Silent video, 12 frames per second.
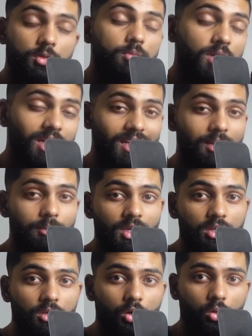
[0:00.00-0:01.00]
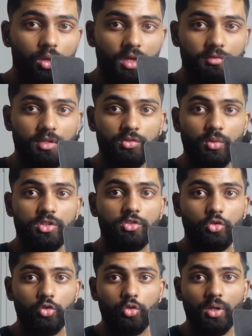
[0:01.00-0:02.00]
been eating meat your whole life and you
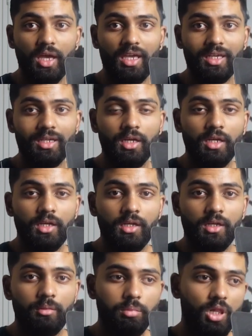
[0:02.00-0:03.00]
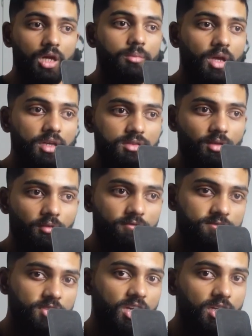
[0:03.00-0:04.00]
switch to a plant-based
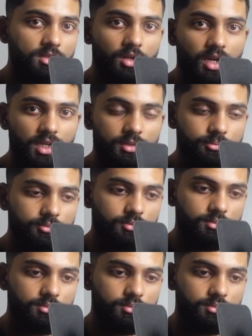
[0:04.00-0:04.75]
vegan diet,